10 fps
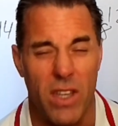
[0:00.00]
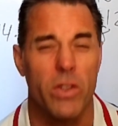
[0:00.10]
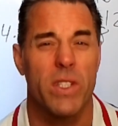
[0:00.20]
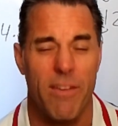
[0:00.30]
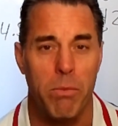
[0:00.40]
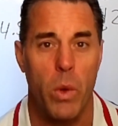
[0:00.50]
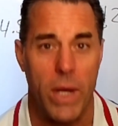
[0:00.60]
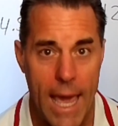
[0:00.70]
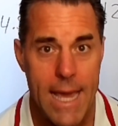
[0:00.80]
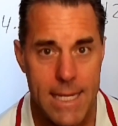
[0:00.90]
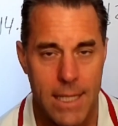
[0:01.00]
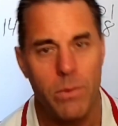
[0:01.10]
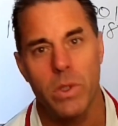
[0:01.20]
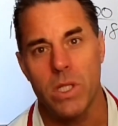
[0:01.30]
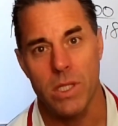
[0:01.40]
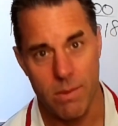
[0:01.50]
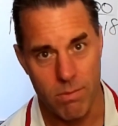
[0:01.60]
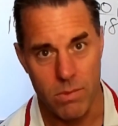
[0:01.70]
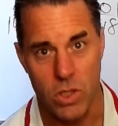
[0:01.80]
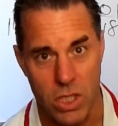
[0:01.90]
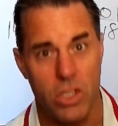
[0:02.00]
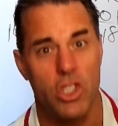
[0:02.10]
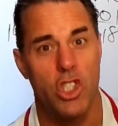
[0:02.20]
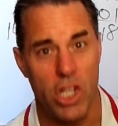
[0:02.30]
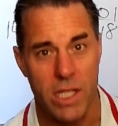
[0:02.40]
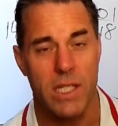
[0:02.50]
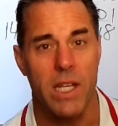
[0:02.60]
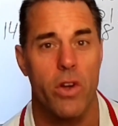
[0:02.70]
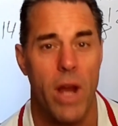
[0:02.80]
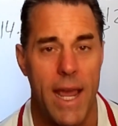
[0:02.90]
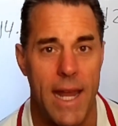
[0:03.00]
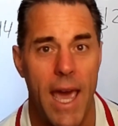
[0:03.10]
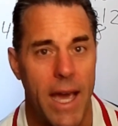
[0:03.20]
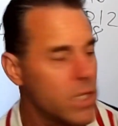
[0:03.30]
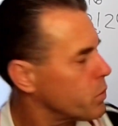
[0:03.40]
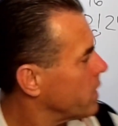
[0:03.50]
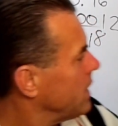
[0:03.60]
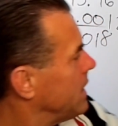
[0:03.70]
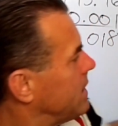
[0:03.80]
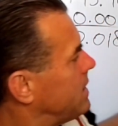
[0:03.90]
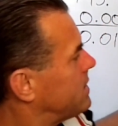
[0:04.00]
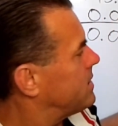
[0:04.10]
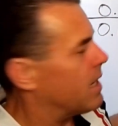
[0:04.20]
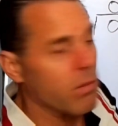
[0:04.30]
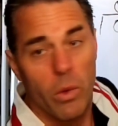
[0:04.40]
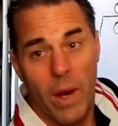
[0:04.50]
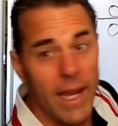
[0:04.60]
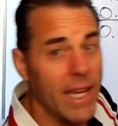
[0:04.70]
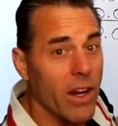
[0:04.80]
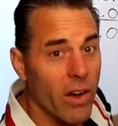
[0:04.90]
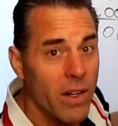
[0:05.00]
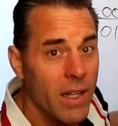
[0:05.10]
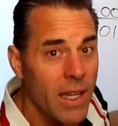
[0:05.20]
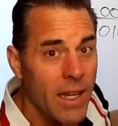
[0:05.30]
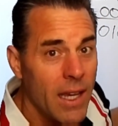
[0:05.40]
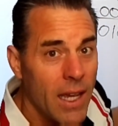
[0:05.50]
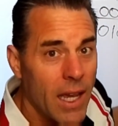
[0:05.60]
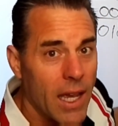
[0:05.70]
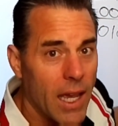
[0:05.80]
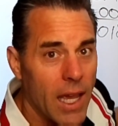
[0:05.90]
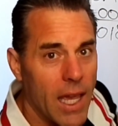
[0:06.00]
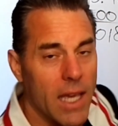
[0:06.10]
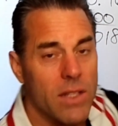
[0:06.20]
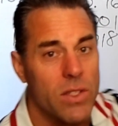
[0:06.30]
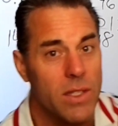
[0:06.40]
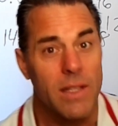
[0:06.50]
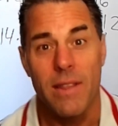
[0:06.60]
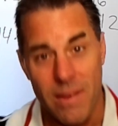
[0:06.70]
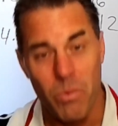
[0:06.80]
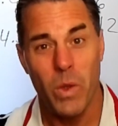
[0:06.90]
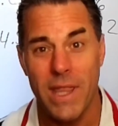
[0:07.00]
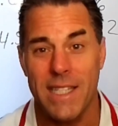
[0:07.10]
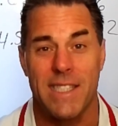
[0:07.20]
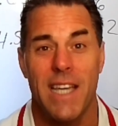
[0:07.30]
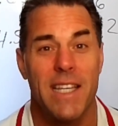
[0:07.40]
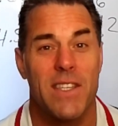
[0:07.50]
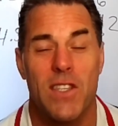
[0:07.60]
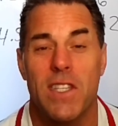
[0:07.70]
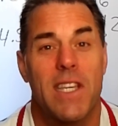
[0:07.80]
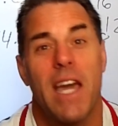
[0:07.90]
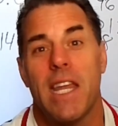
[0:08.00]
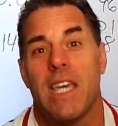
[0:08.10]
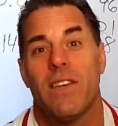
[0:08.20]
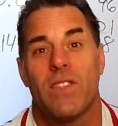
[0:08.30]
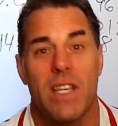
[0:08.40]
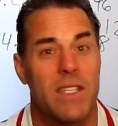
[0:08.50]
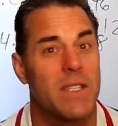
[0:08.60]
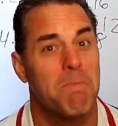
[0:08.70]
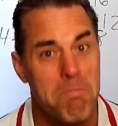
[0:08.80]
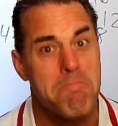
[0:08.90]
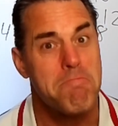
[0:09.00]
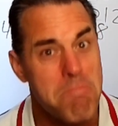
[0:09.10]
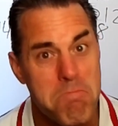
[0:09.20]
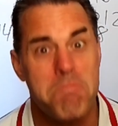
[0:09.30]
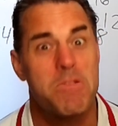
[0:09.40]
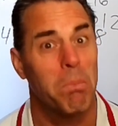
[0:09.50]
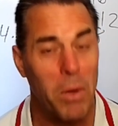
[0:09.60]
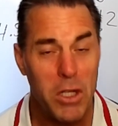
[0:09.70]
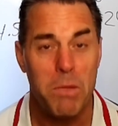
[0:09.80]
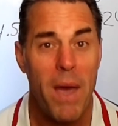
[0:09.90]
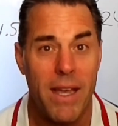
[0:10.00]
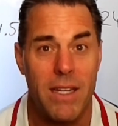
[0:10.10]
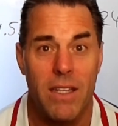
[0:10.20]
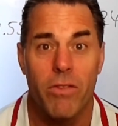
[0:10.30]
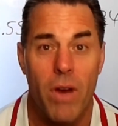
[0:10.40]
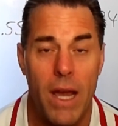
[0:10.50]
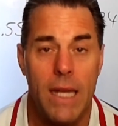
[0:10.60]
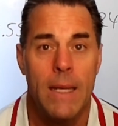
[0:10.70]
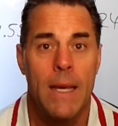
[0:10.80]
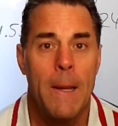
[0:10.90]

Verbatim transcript: or 7.8, which is just just under 8x, we're going to get this number right here. And what this does is this kind of gives us some perspective, right?